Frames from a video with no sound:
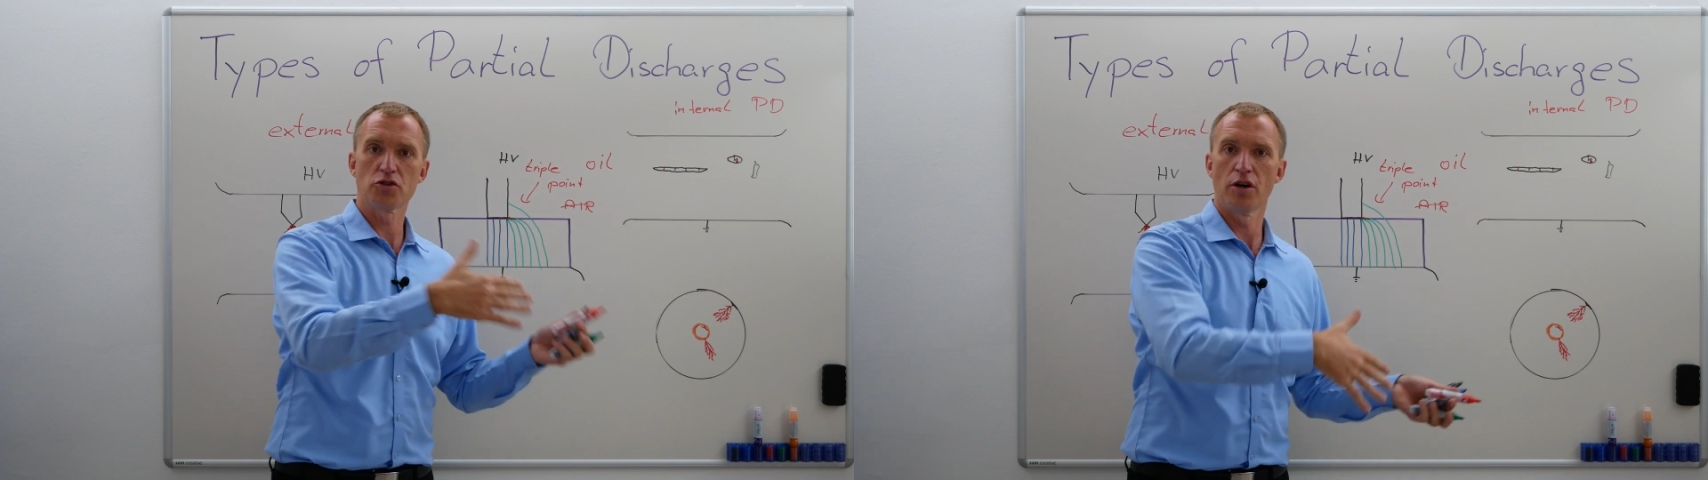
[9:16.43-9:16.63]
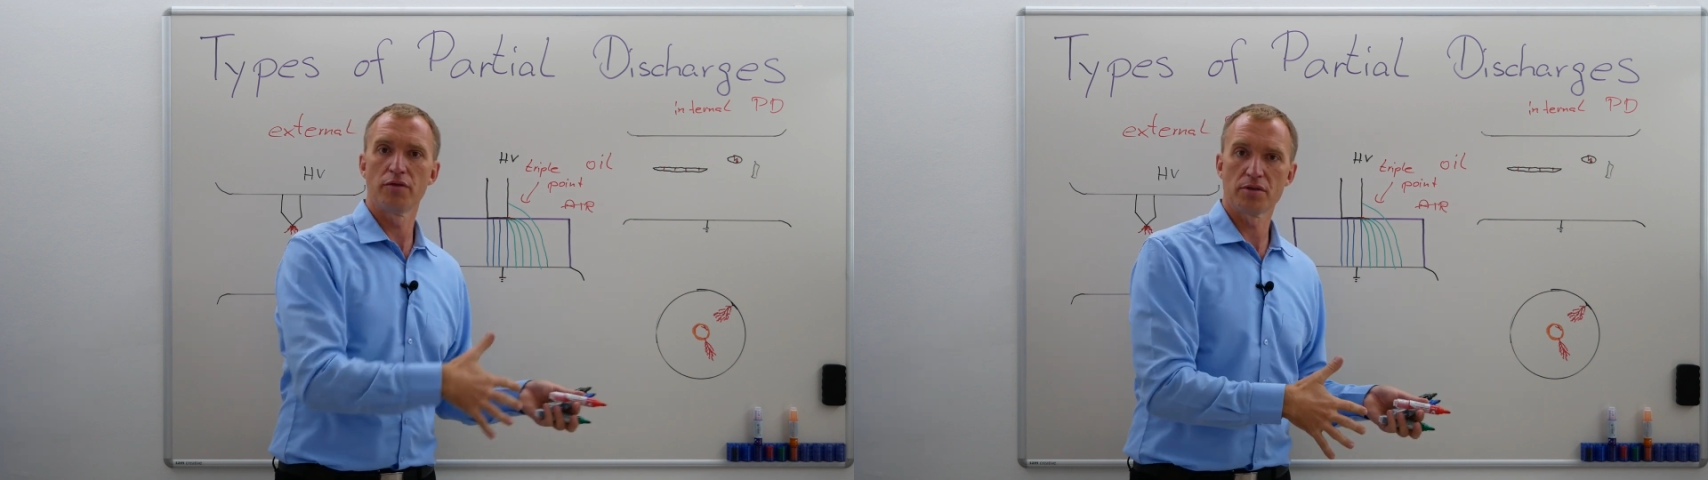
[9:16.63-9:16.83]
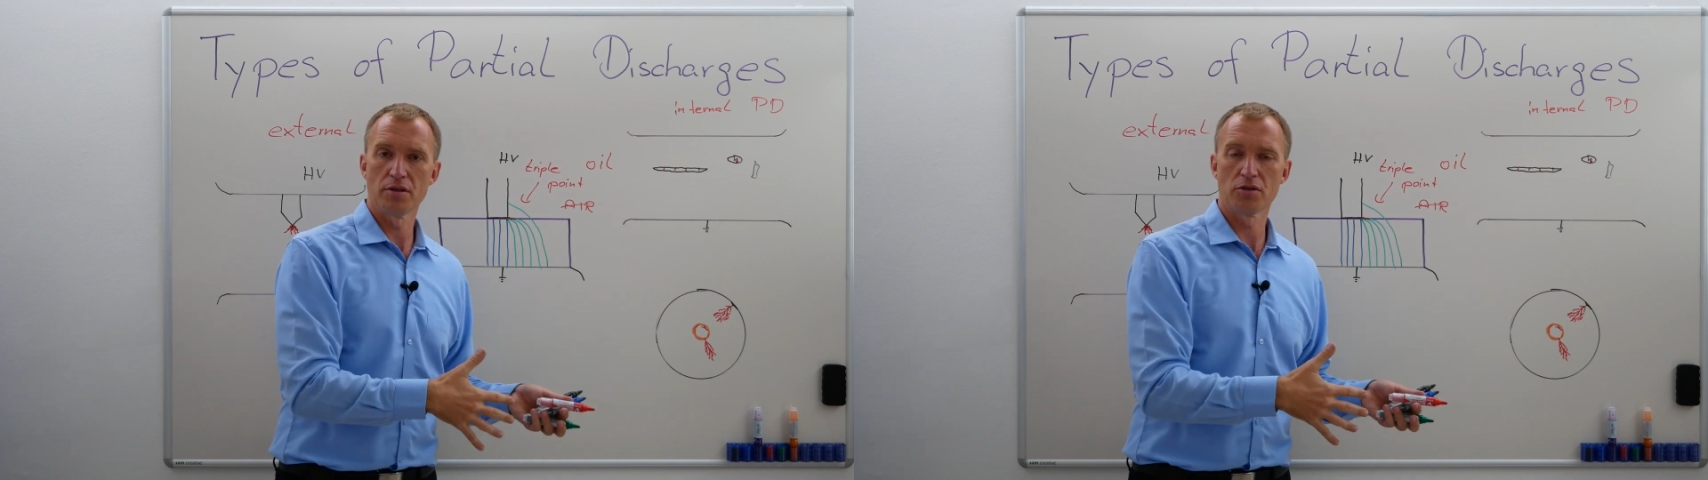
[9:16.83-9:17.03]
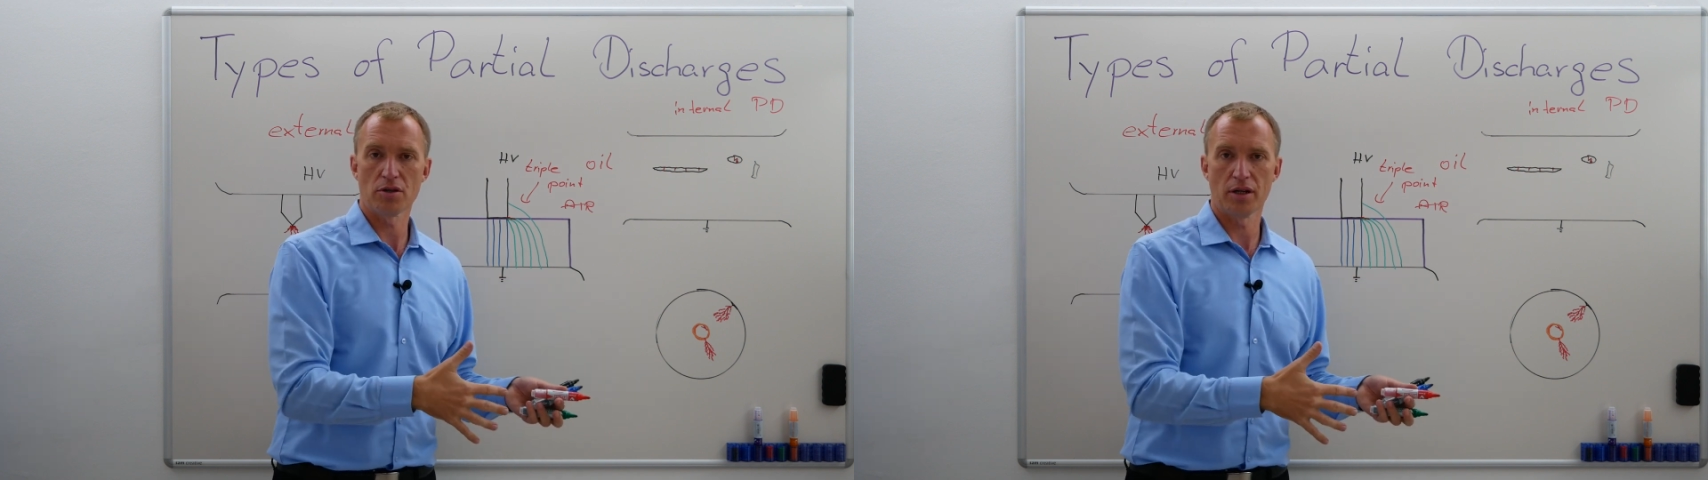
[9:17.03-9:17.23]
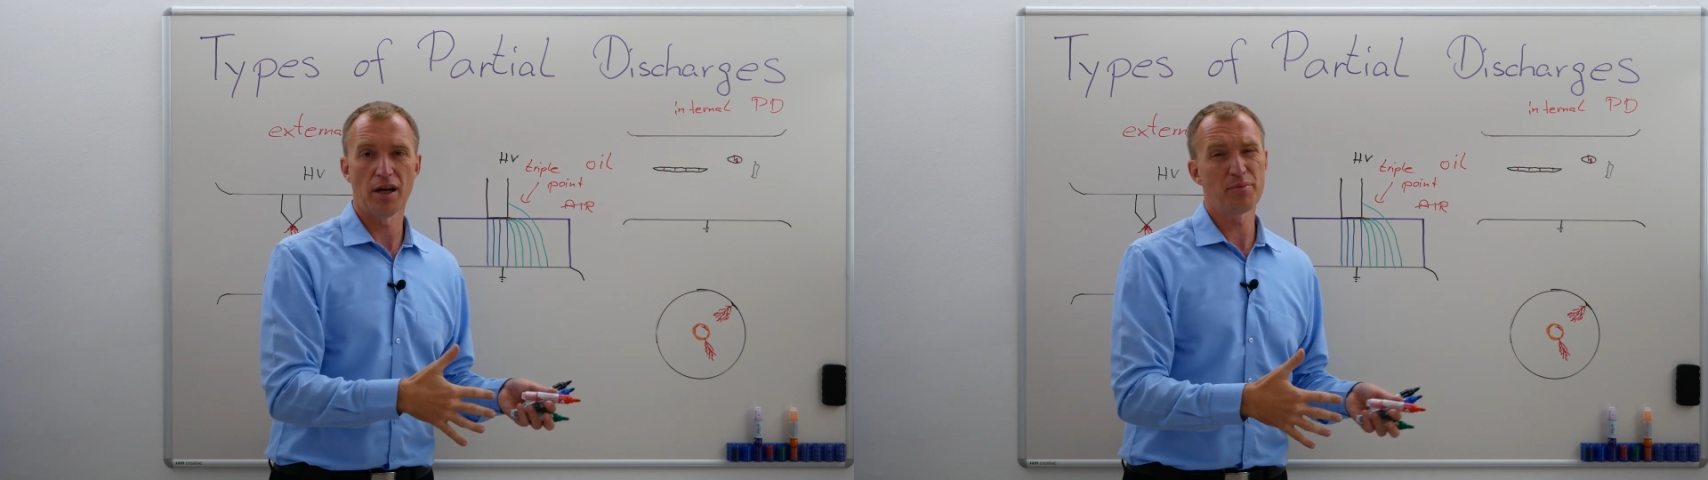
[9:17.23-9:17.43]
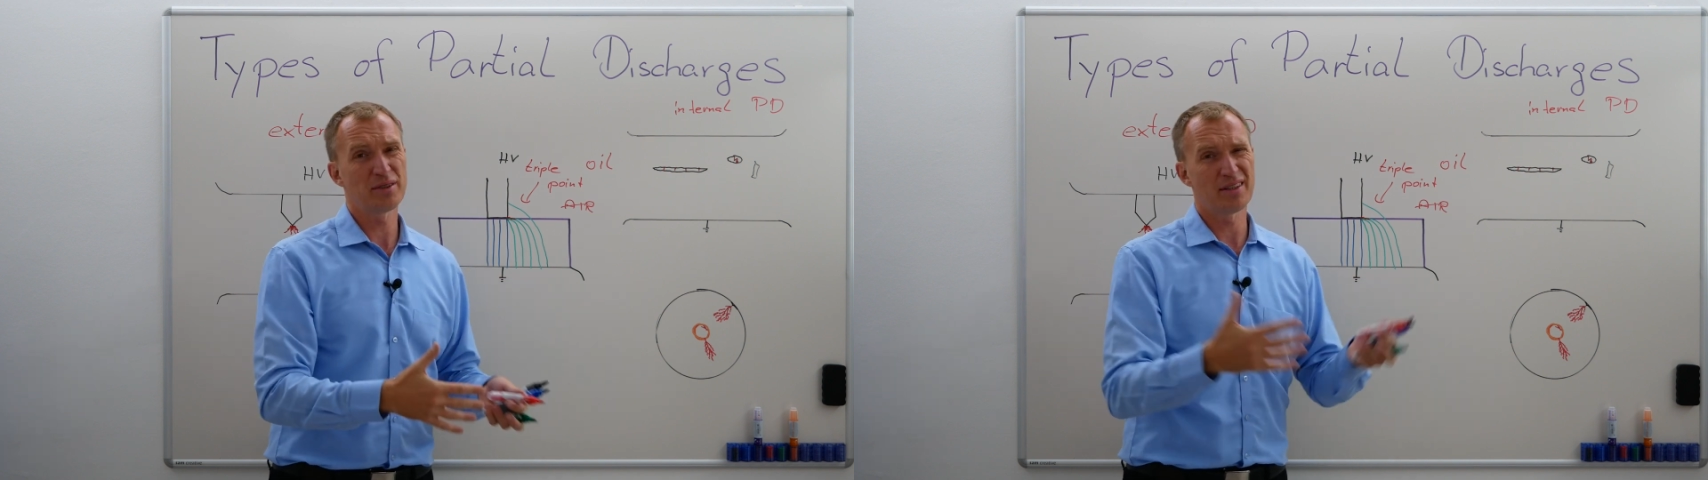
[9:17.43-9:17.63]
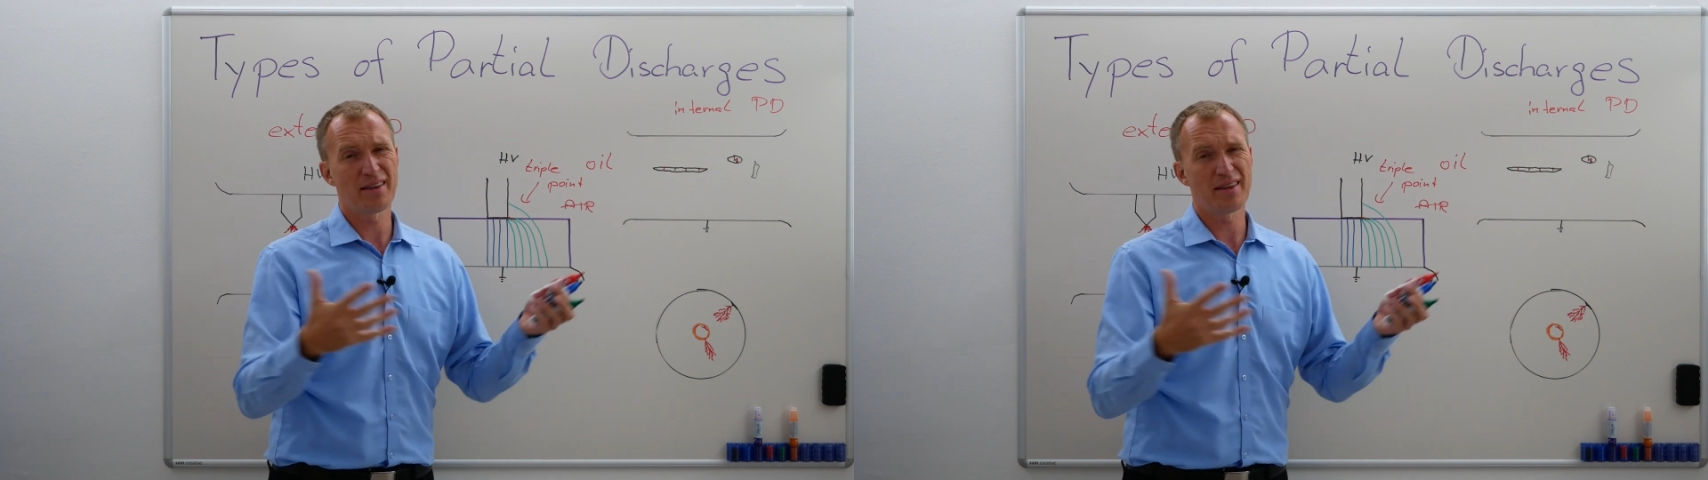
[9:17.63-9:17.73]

surface discharge happens,